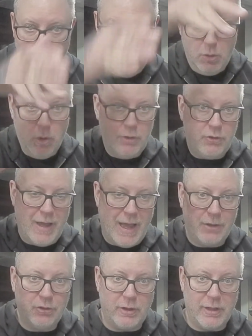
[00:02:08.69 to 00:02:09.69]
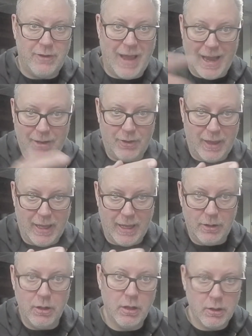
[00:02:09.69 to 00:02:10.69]
You want to actually attack the
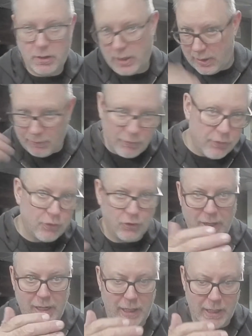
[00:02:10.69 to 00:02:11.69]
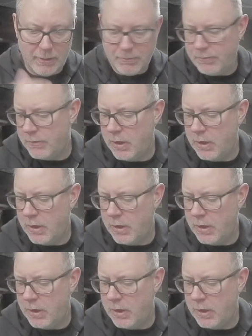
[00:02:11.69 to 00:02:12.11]
head kind of straight in,